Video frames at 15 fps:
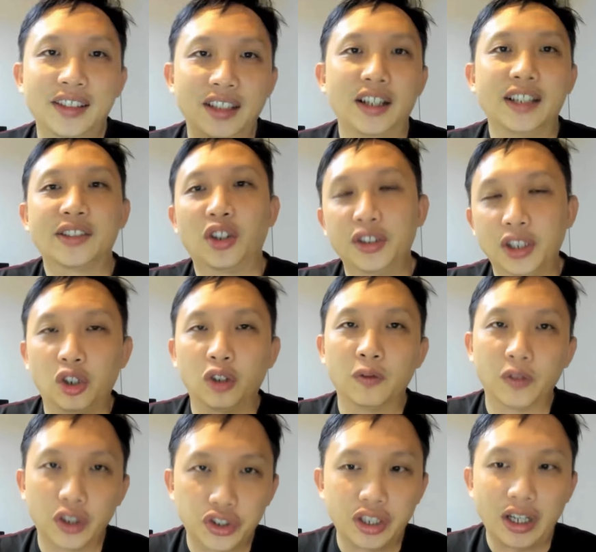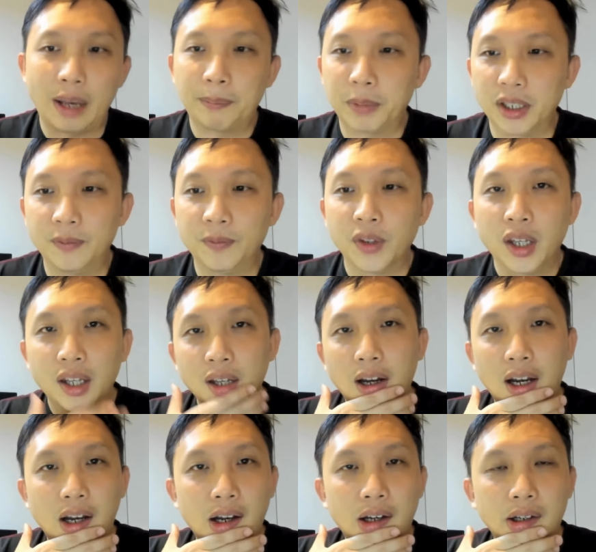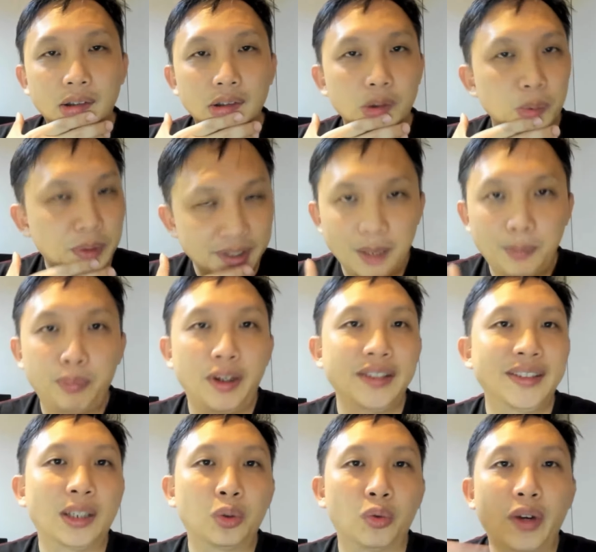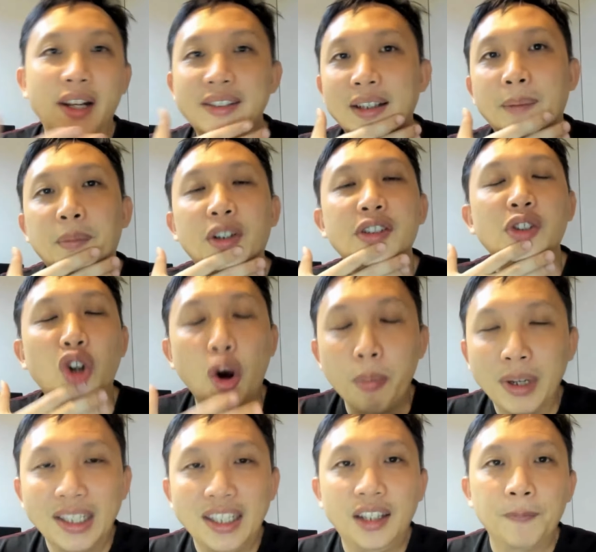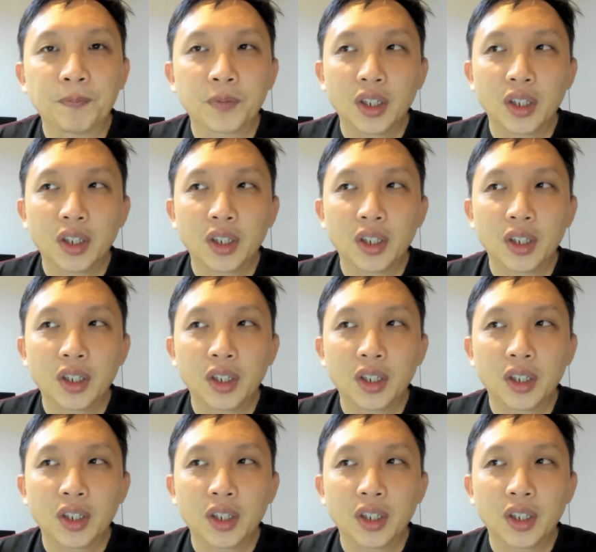as all the conversion happen, you will see price start to rise because normally,